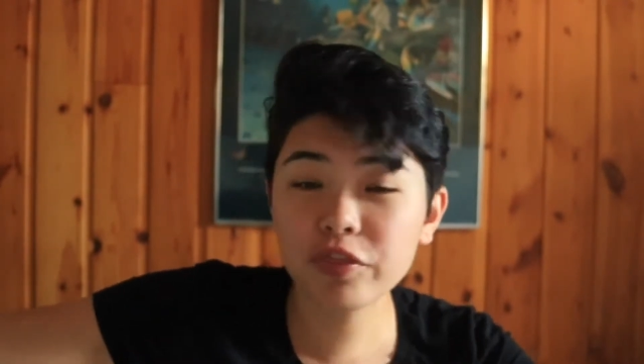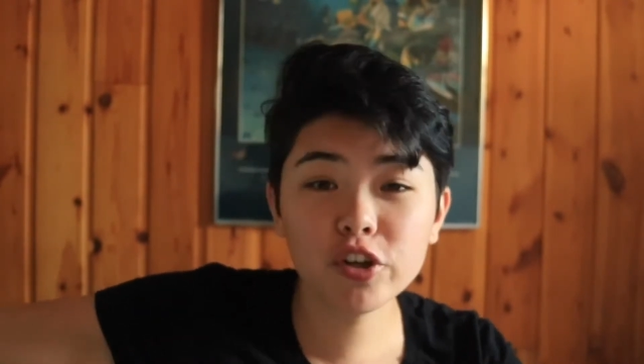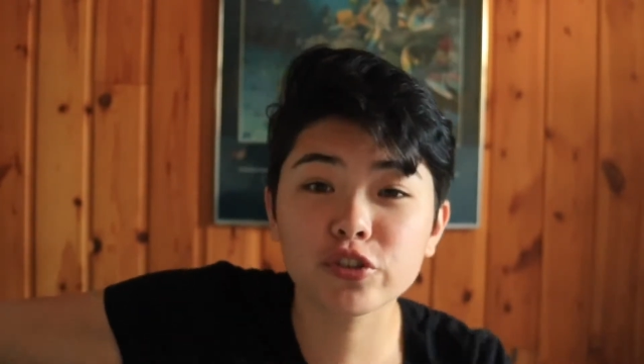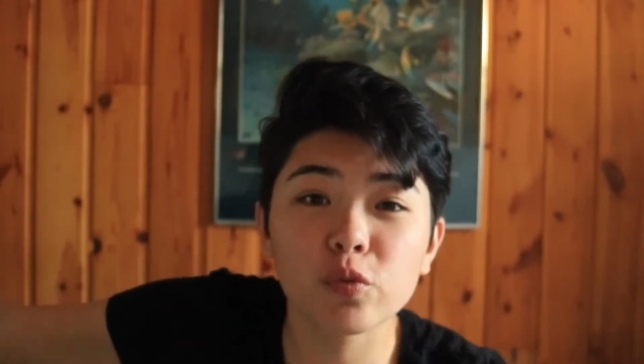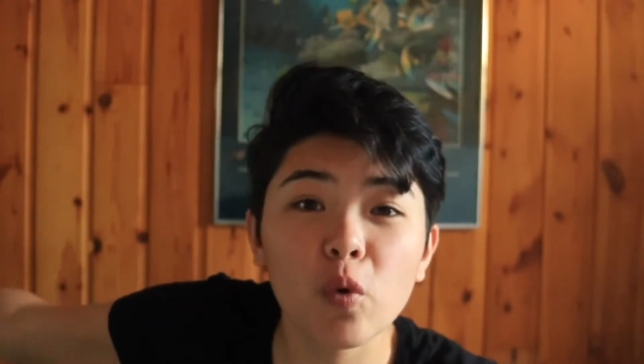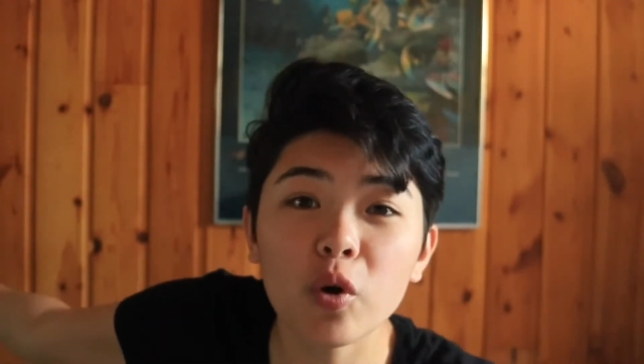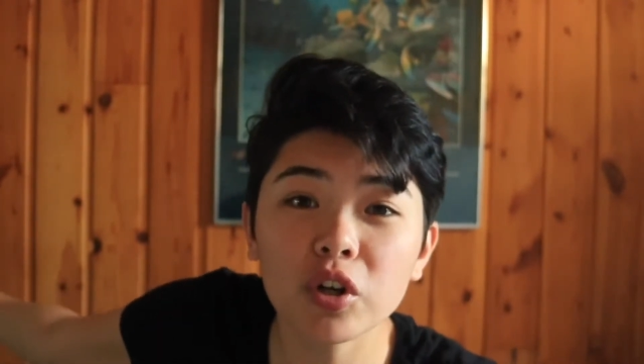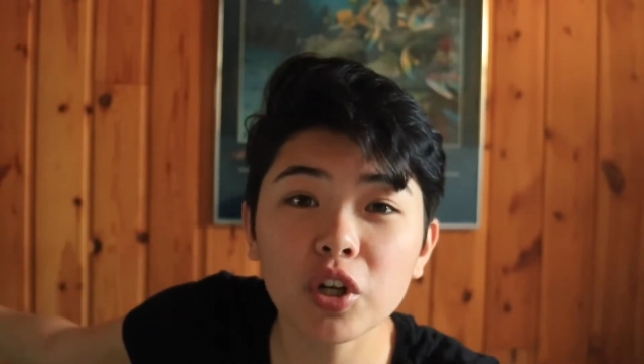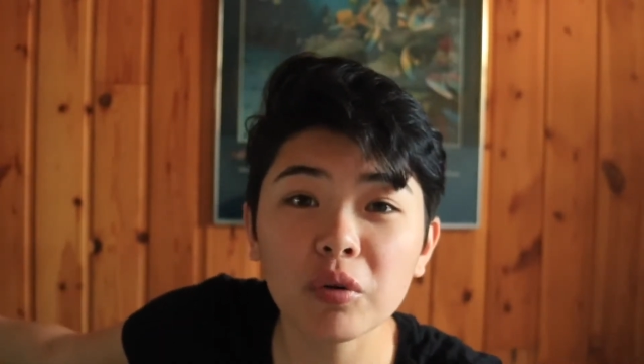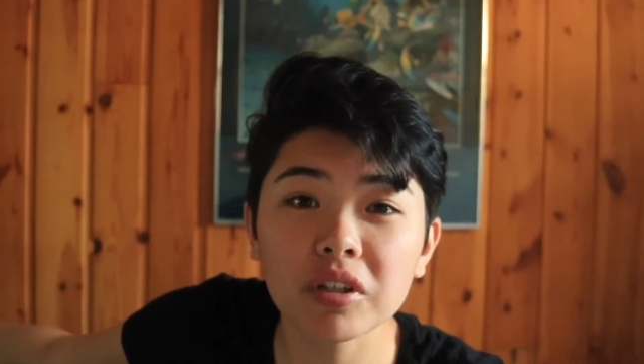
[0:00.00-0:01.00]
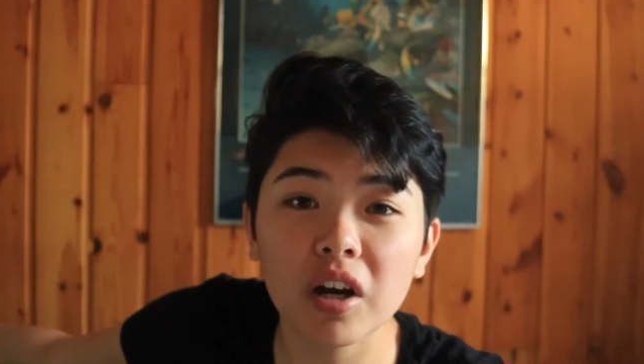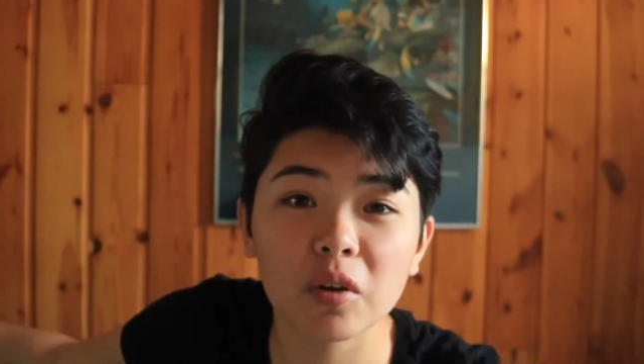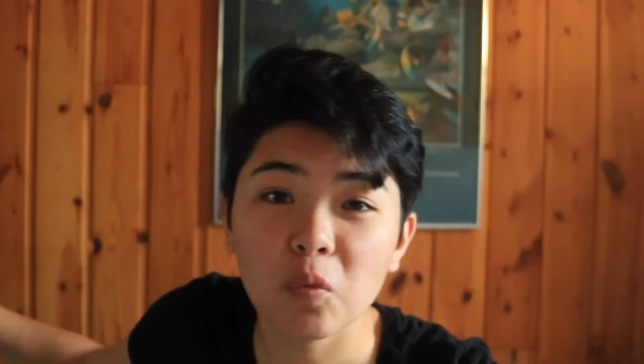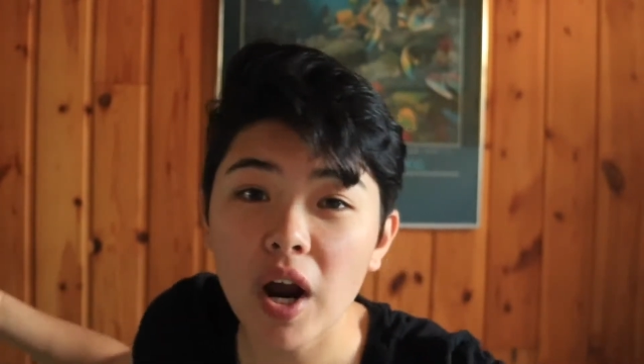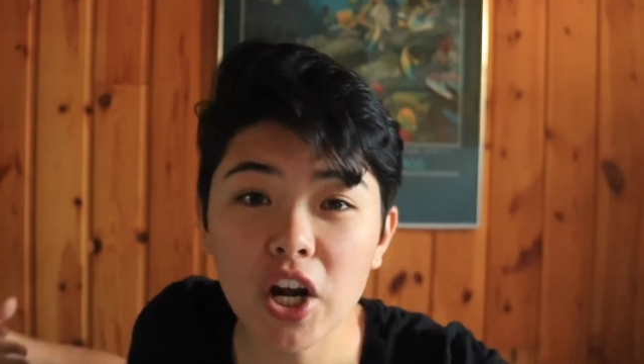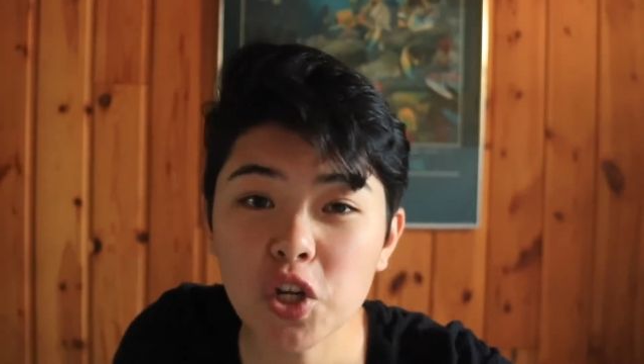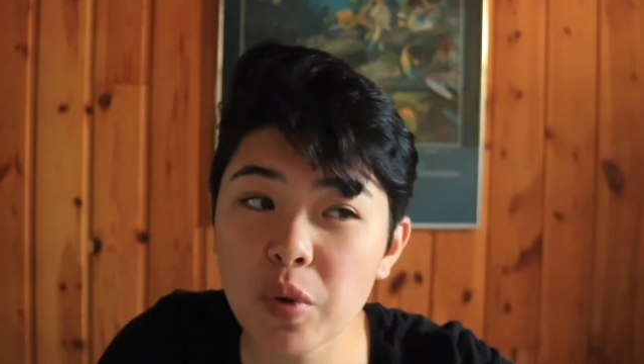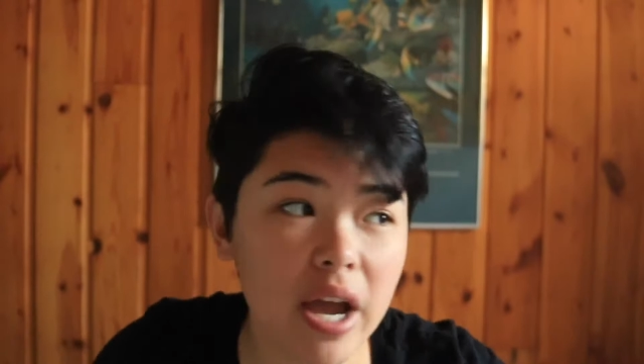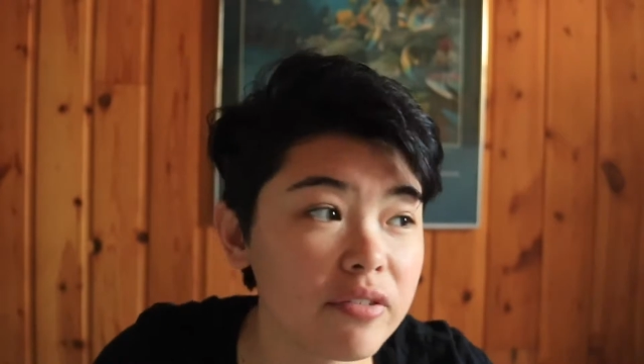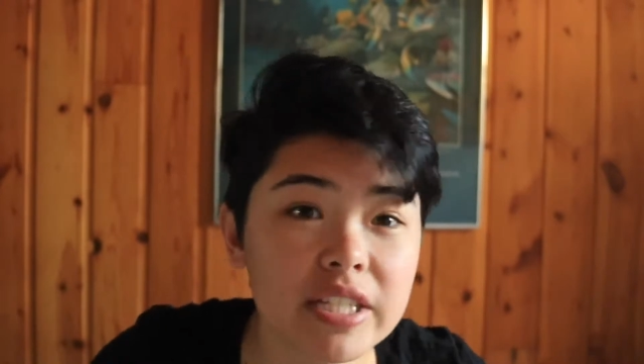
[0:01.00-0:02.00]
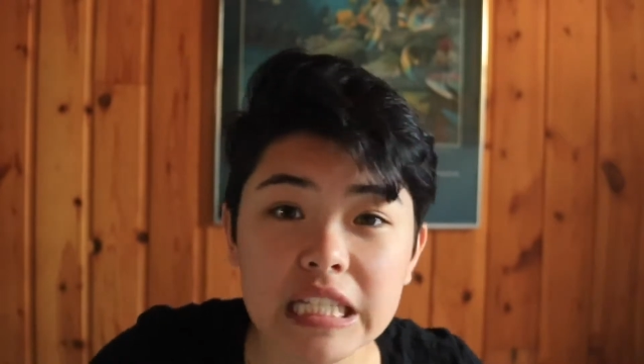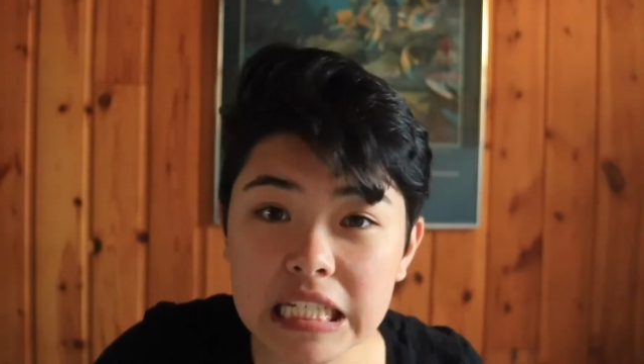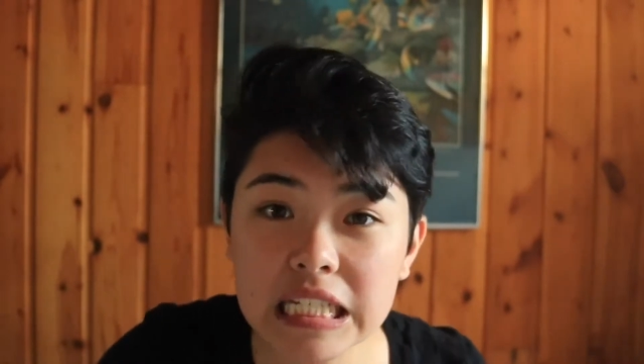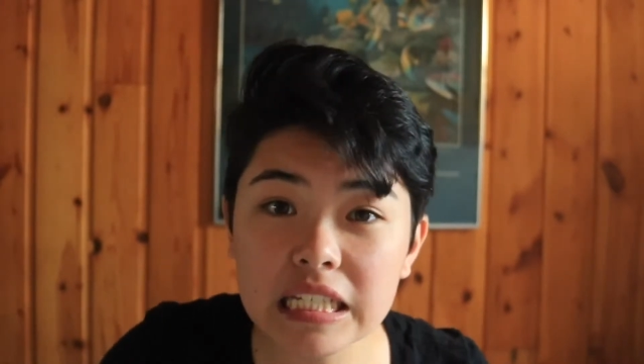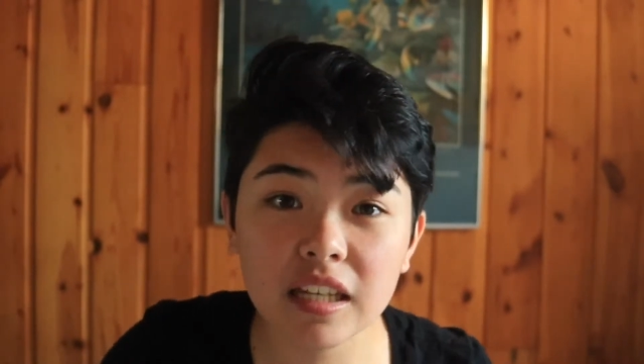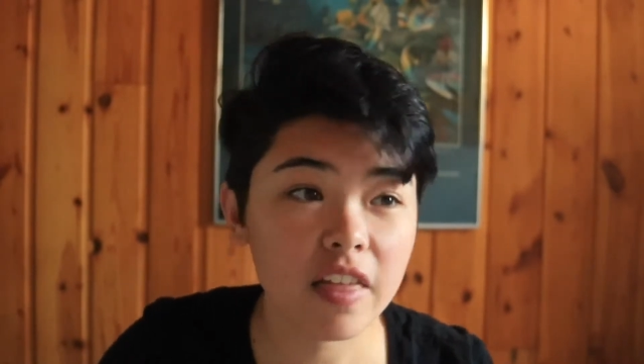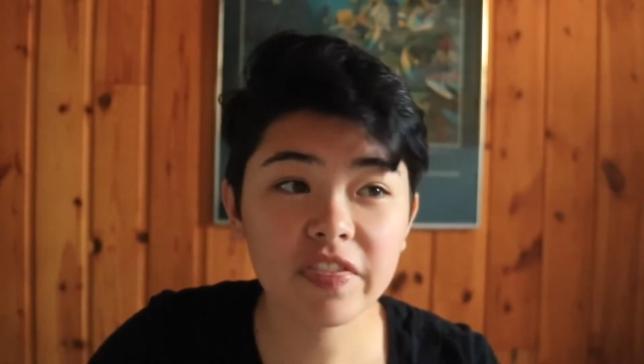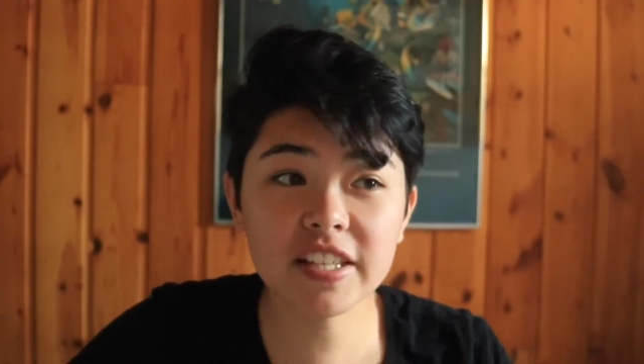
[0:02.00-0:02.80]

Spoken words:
There's a war going on. Why are you having tea?